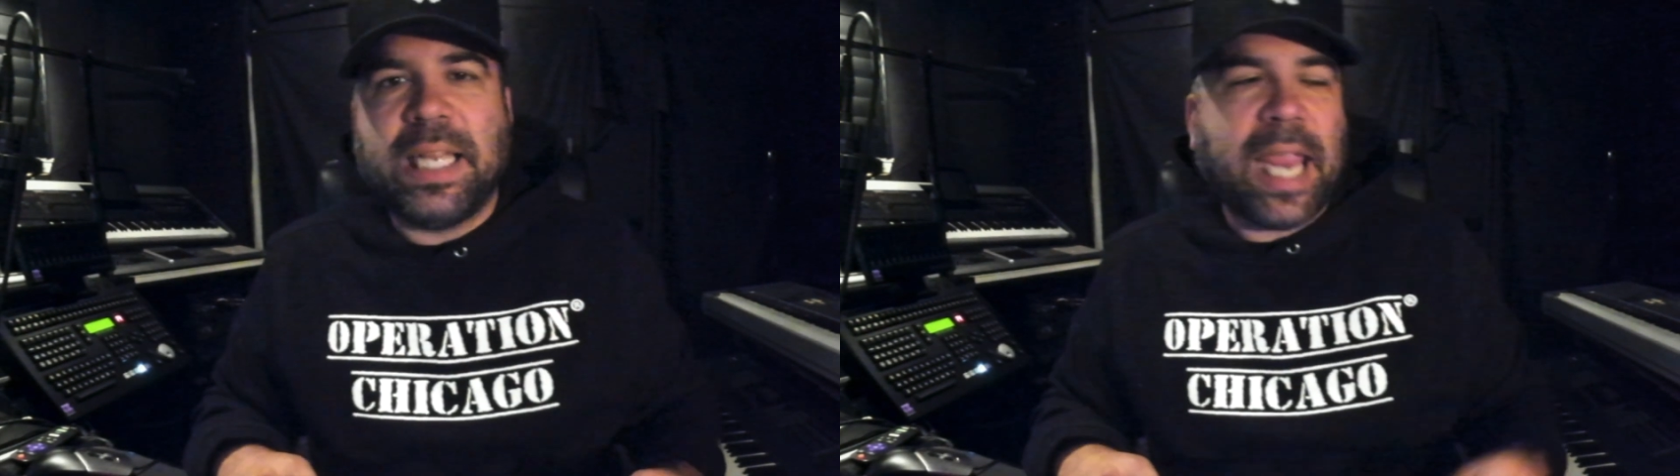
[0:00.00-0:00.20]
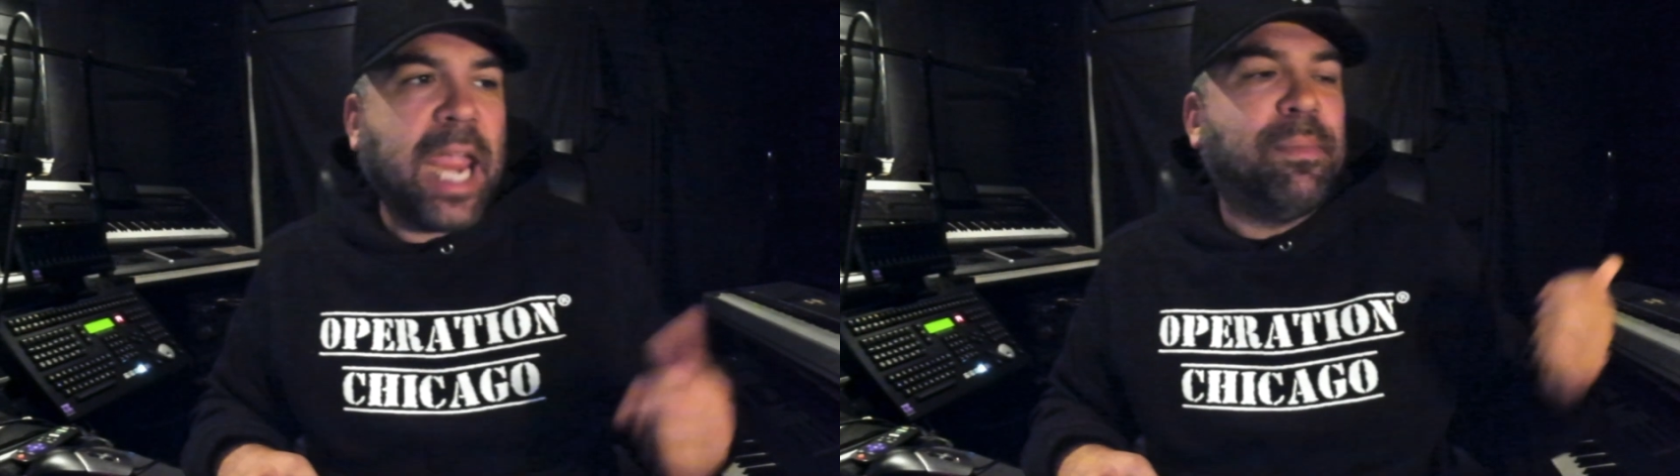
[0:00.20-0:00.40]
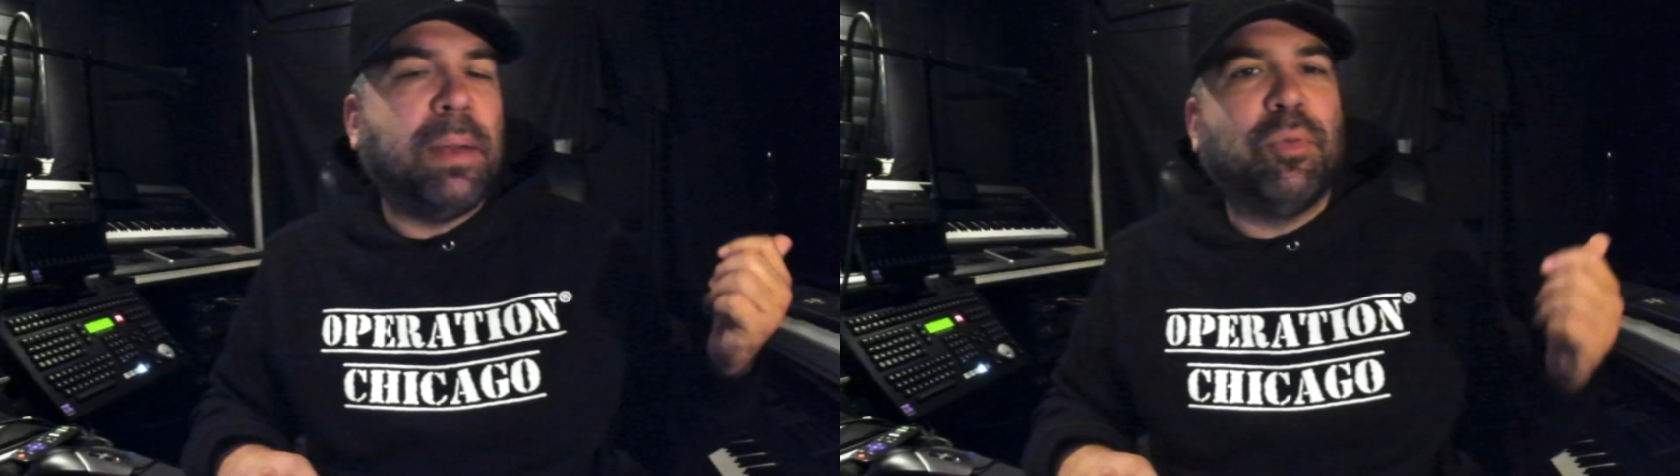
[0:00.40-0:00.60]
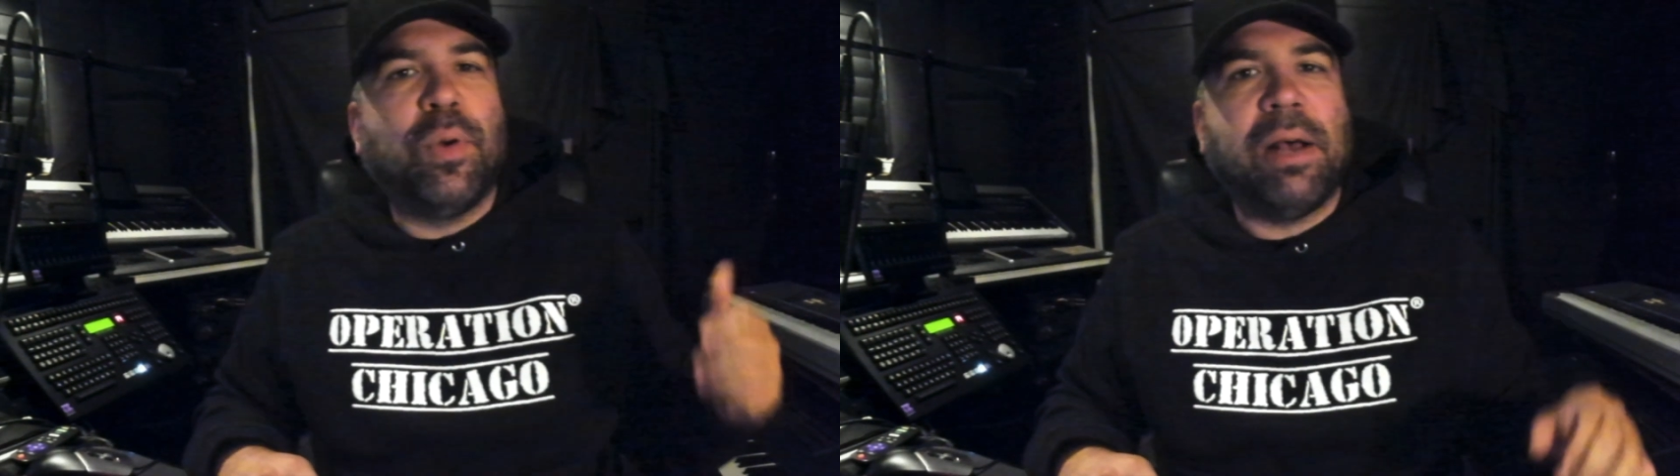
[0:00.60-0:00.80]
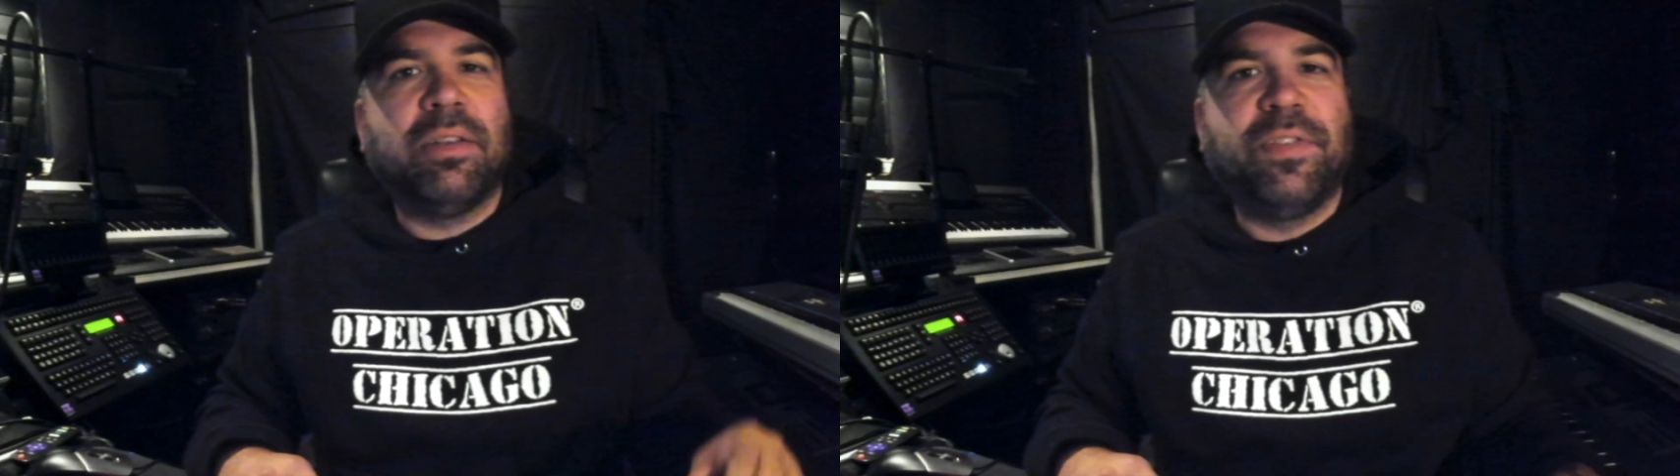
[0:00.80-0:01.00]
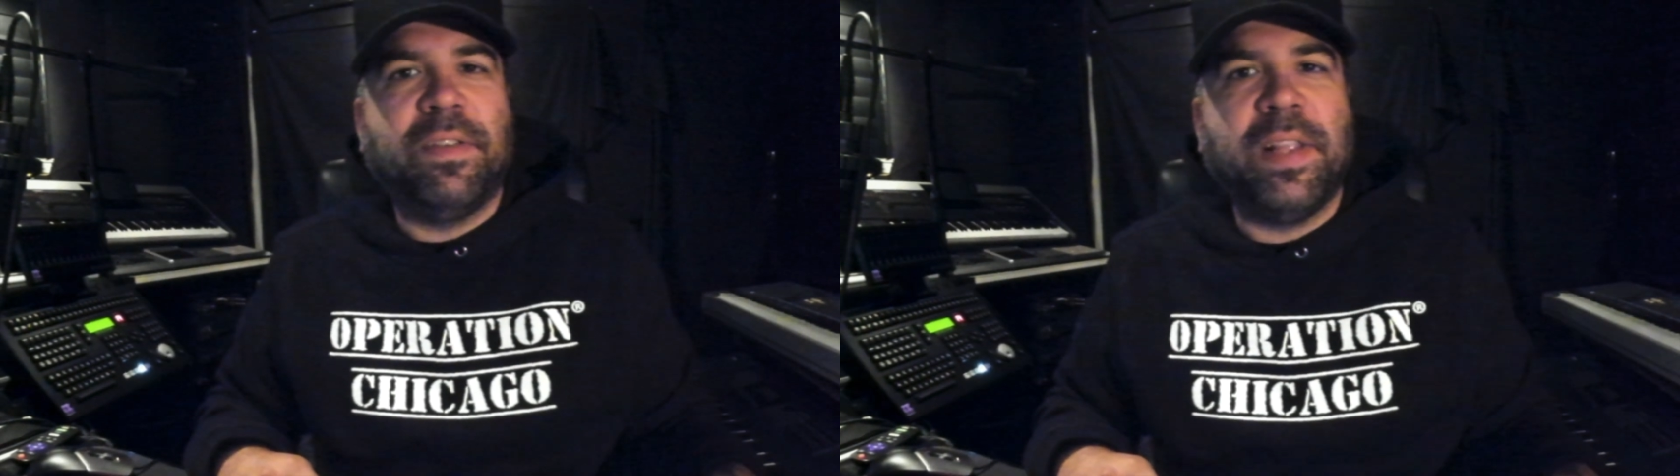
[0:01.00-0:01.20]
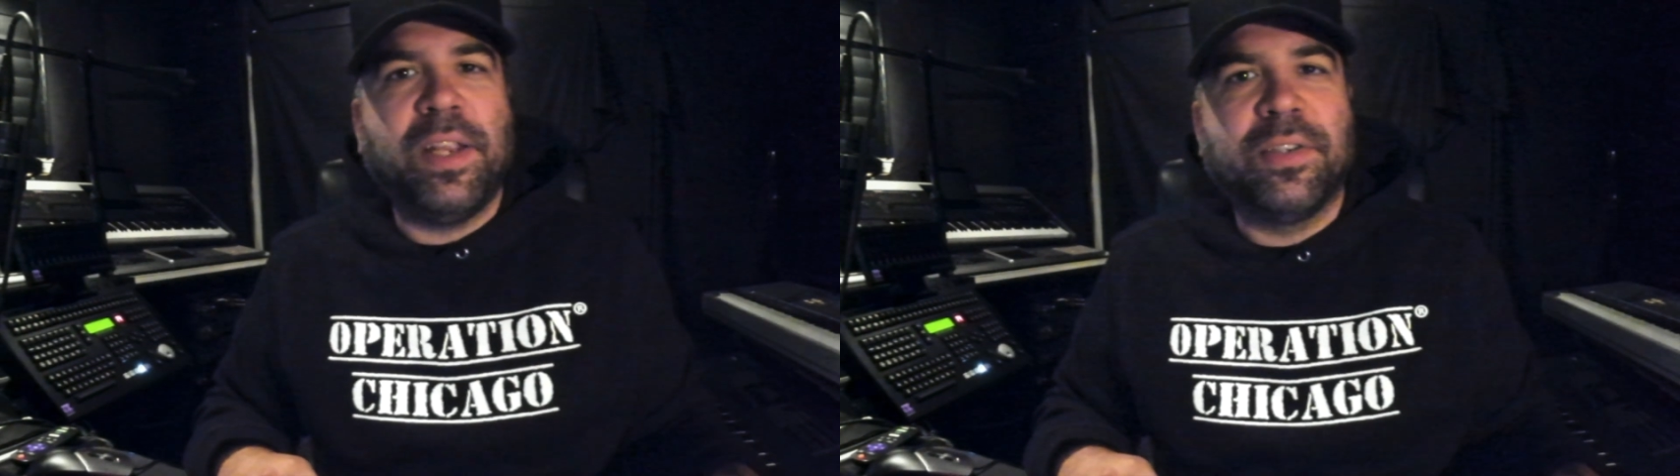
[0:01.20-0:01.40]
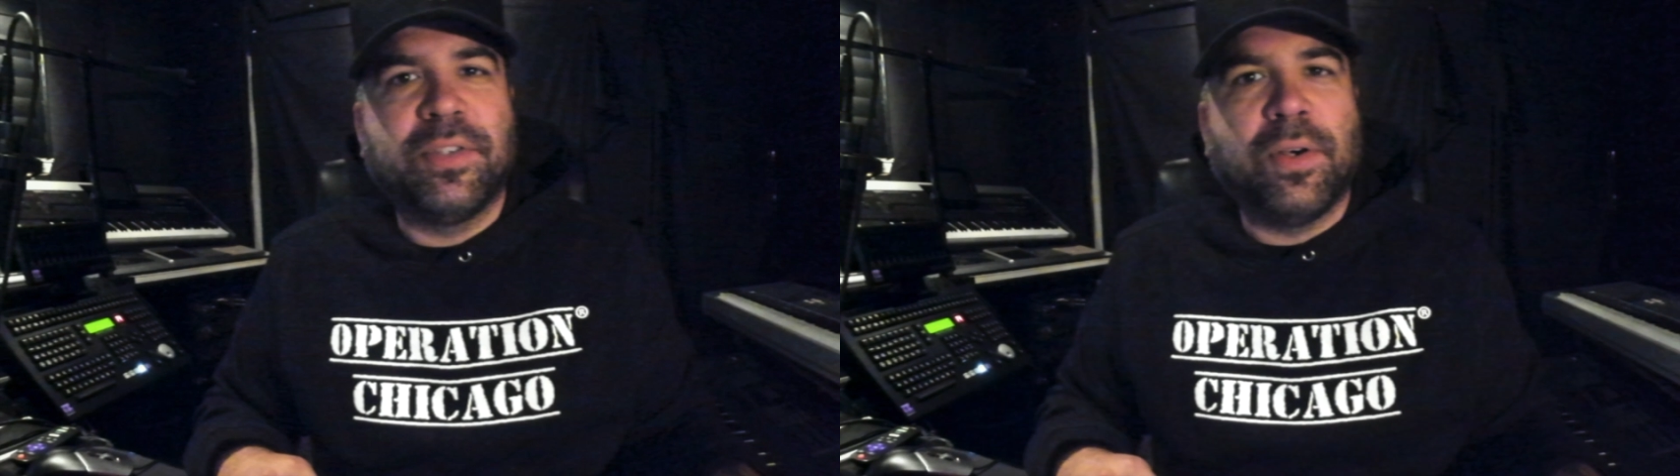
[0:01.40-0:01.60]
hey, remember when I was 50
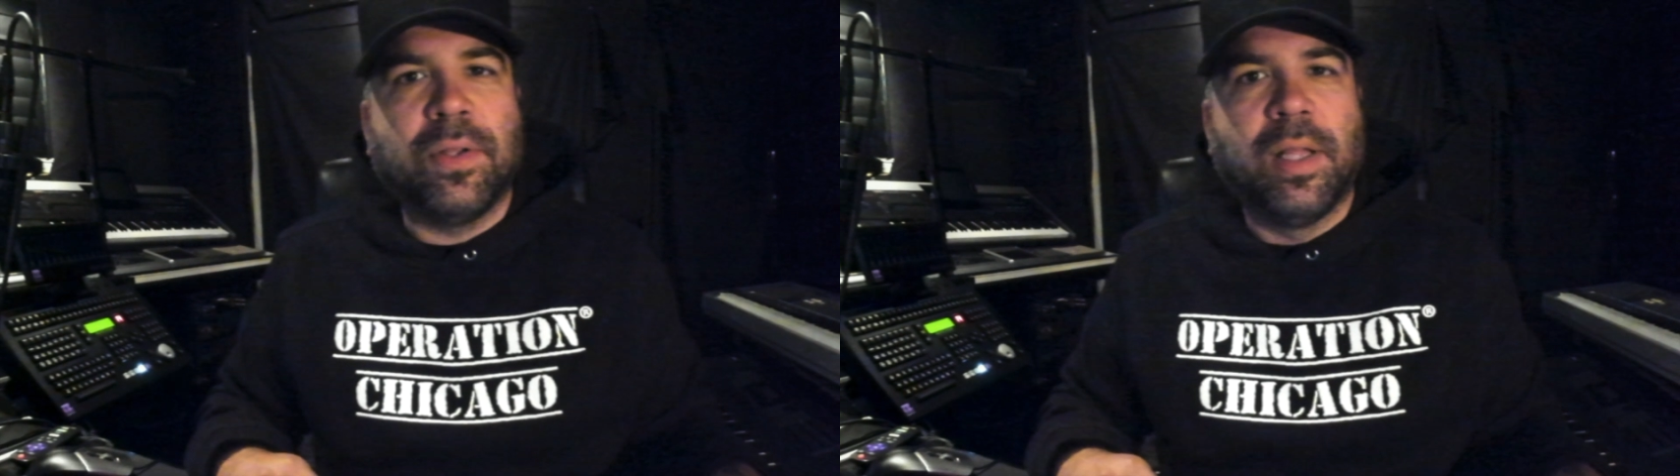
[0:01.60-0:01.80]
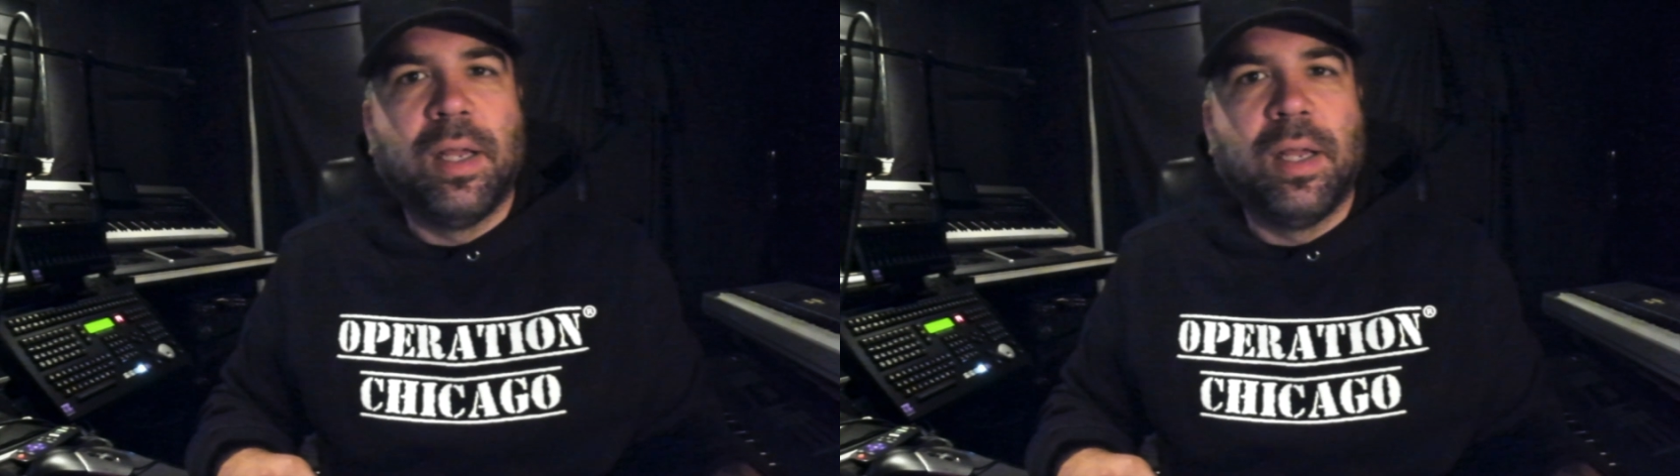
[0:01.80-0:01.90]
years old?